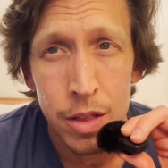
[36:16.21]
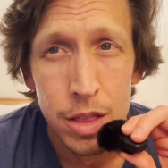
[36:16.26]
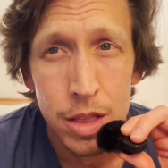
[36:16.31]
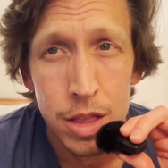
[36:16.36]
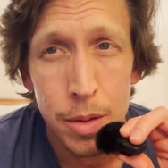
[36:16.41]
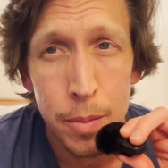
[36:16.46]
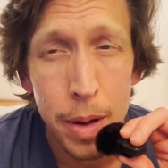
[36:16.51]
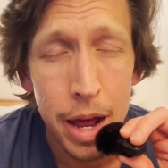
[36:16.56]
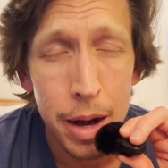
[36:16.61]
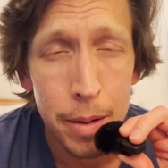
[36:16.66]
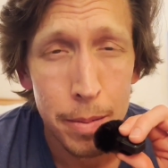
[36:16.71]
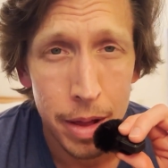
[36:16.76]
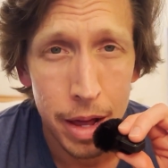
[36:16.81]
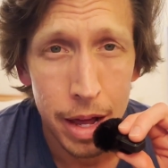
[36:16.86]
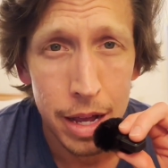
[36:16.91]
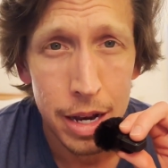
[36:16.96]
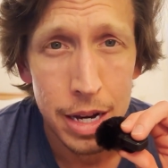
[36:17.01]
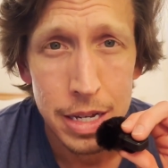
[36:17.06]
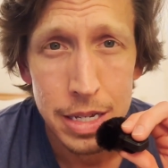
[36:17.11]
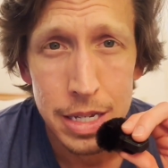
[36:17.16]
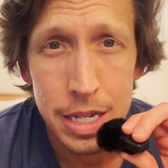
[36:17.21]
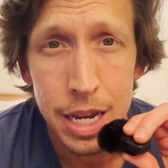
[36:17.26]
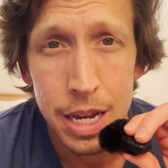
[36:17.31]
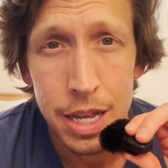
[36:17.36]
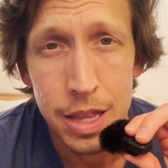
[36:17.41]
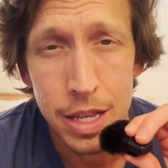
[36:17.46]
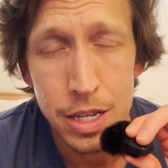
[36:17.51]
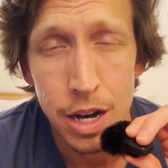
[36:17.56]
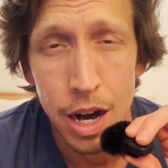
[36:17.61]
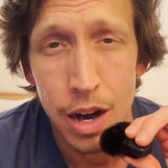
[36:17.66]
The bottom line is
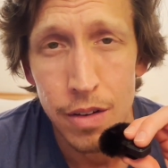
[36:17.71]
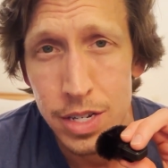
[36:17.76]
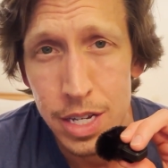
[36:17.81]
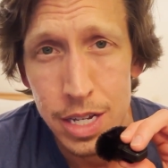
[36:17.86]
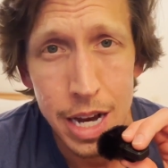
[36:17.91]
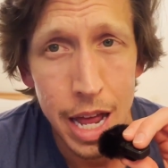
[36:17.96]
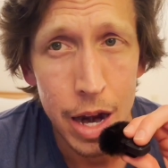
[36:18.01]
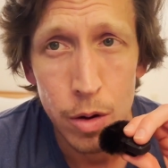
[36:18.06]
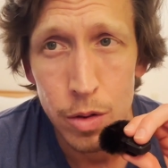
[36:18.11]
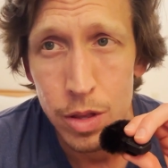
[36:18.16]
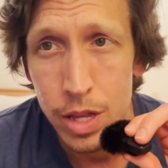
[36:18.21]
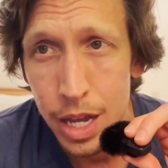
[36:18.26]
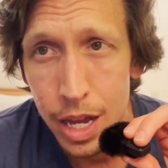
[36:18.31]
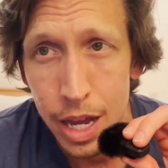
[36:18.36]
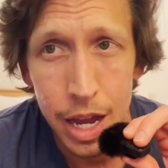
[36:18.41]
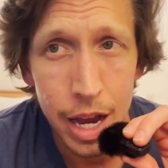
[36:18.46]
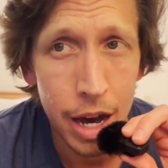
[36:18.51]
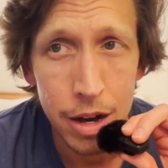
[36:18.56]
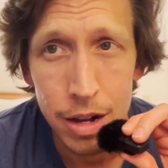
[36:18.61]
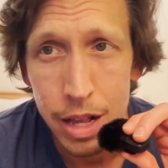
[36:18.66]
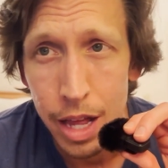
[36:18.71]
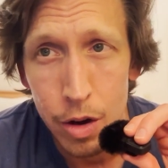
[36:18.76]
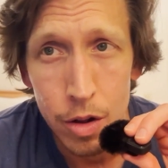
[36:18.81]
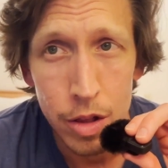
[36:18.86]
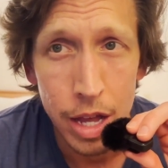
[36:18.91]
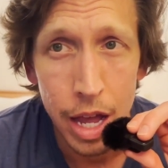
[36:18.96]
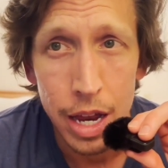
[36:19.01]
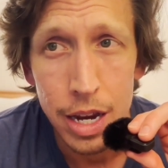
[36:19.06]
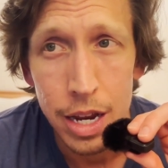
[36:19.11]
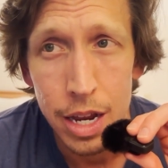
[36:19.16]
these are obviously not only airline
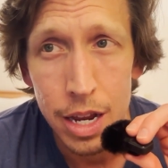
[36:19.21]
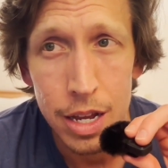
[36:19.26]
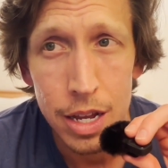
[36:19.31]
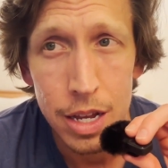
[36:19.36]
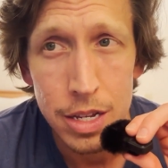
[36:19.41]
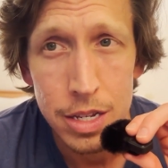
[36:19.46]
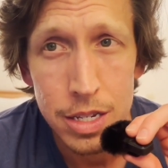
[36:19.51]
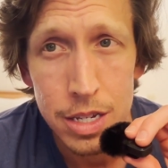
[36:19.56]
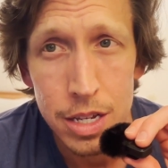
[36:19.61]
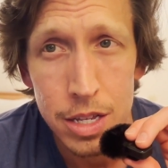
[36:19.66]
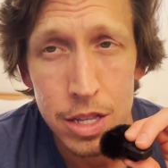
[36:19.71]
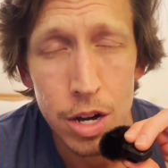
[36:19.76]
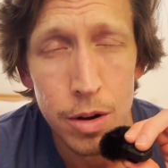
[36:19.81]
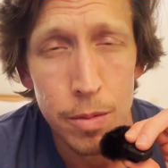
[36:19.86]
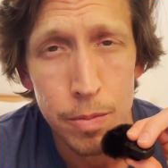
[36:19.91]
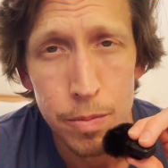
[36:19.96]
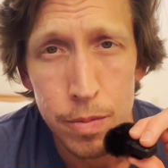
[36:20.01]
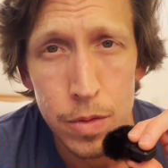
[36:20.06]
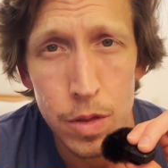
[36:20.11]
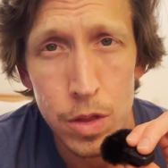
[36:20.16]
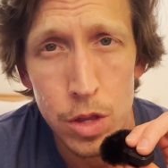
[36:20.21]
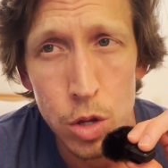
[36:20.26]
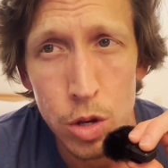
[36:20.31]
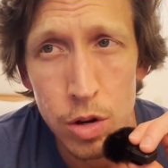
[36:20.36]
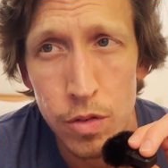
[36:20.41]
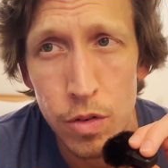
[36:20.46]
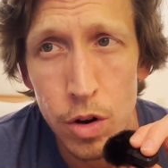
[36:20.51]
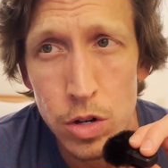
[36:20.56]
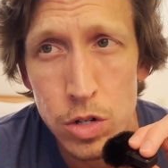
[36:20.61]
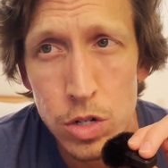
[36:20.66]
only ideas, they're
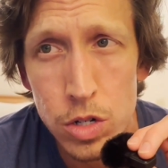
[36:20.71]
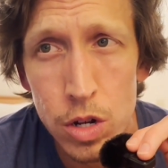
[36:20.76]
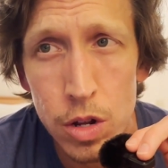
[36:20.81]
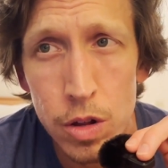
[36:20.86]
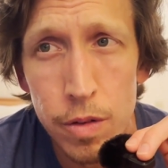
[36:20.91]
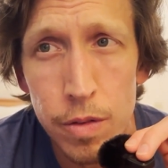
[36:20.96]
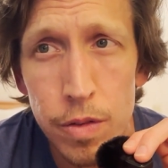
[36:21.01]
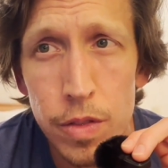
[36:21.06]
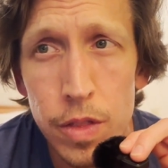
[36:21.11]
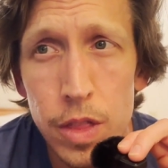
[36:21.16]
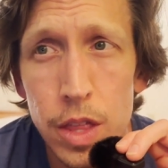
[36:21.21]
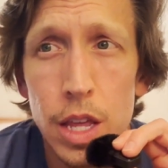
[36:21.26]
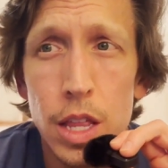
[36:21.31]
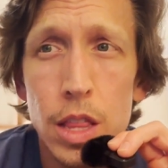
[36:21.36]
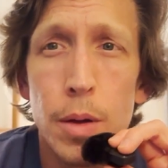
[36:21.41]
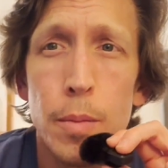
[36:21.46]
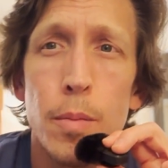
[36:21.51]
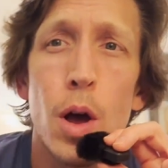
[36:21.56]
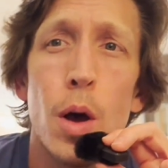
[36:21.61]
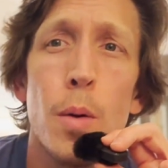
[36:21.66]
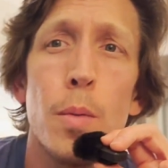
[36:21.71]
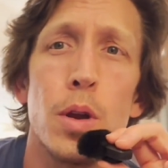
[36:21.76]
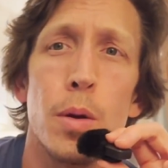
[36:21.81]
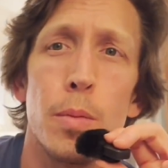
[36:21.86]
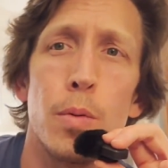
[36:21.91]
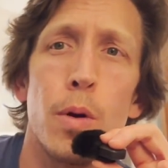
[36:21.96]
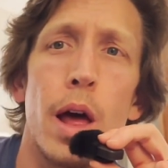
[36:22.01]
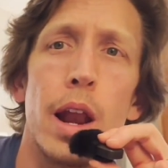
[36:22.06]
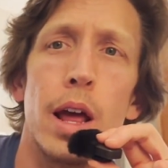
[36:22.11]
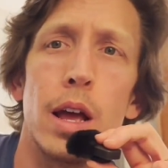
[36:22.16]
universal. The moment your
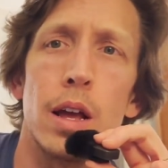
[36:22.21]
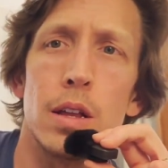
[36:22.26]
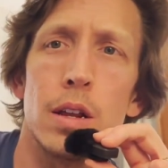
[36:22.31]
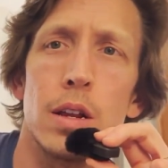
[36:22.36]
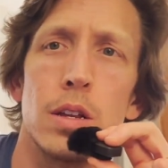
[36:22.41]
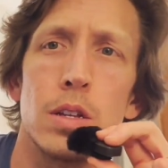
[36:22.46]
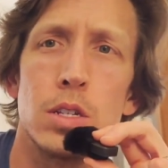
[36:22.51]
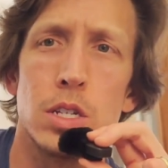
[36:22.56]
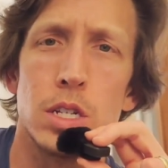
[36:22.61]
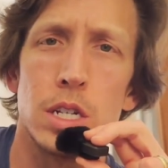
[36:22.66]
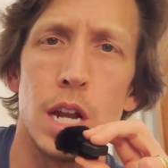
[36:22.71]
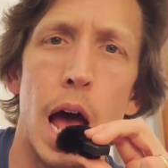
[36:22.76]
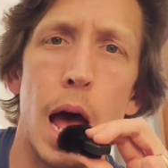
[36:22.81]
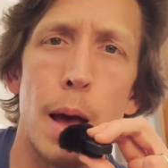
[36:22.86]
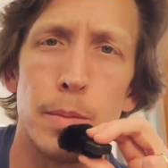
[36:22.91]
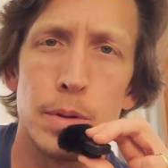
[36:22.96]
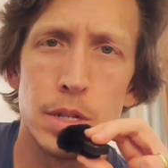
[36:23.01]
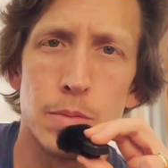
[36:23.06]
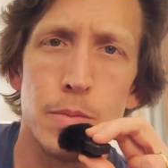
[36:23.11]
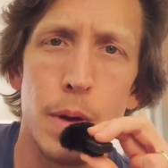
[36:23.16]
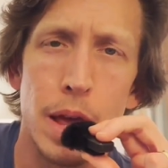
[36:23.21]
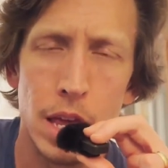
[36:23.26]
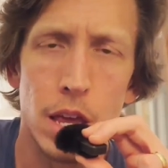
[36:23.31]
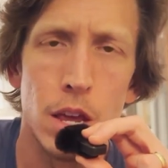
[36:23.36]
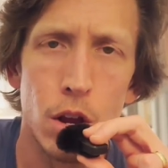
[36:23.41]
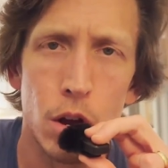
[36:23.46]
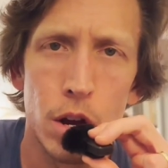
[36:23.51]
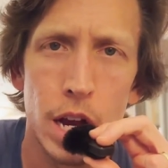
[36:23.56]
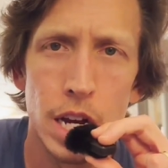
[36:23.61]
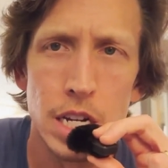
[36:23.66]
product stops
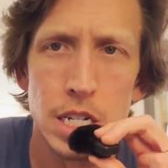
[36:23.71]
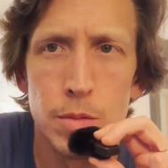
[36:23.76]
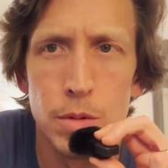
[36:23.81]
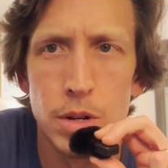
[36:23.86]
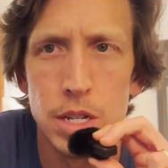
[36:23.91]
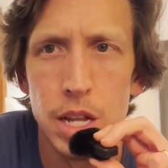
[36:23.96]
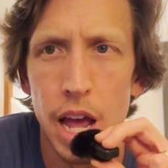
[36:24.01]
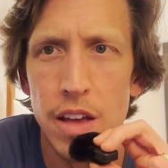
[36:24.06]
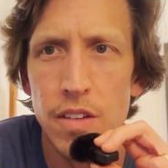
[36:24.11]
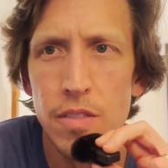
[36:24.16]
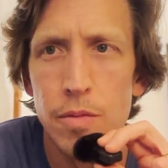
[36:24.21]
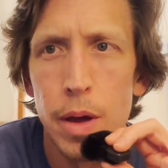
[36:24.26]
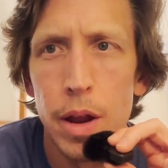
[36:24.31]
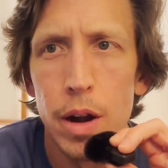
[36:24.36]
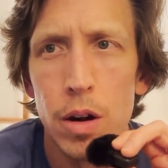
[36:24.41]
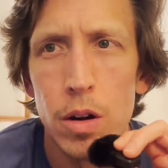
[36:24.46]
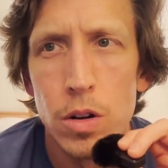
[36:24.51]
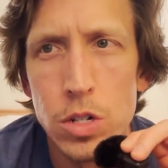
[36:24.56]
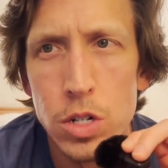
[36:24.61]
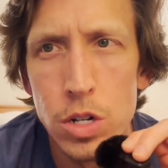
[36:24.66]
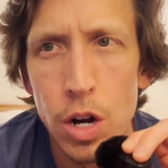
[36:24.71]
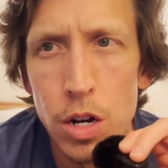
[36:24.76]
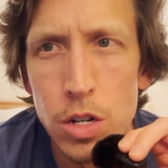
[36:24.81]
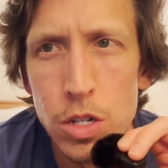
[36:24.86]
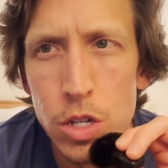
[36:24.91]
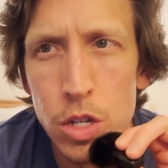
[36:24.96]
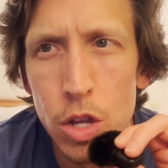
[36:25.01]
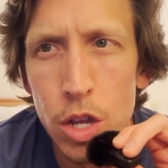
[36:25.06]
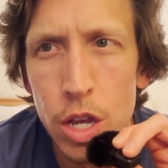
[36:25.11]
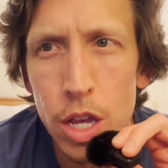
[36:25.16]
making your customer's life better,
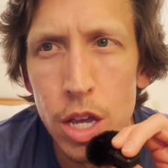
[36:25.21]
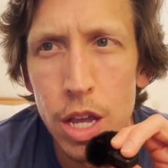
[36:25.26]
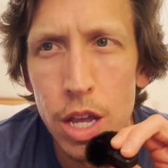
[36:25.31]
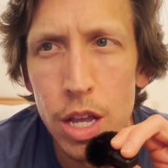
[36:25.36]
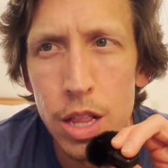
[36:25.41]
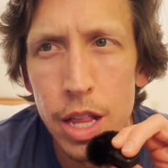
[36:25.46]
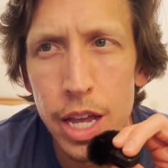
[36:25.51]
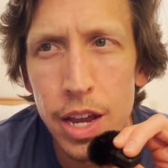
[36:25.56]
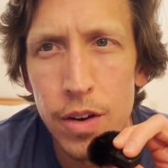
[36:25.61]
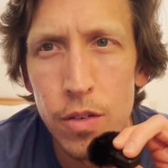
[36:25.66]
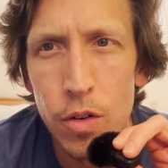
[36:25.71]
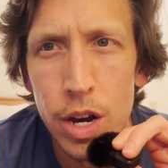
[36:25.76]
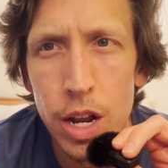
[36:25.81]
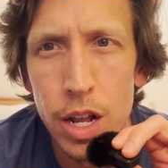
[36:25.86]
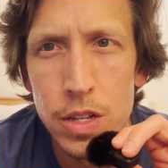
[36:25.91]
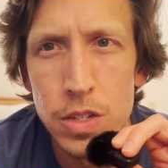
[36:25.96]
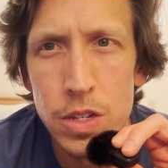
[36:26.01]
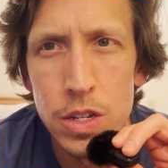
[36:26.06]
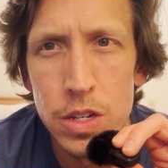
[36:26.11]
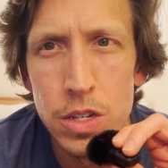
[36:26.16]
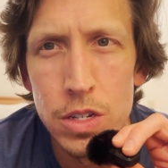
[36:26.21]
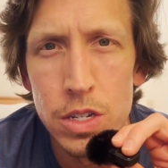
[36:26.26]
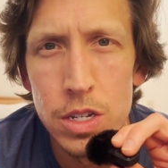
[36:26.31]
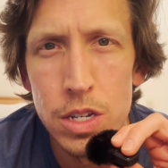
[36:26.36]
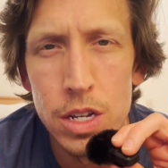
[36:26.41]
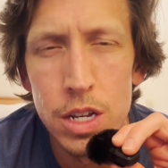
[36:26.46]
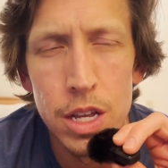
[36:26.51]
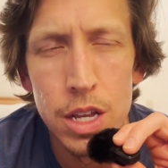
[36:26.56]
starts looking like everyone else's,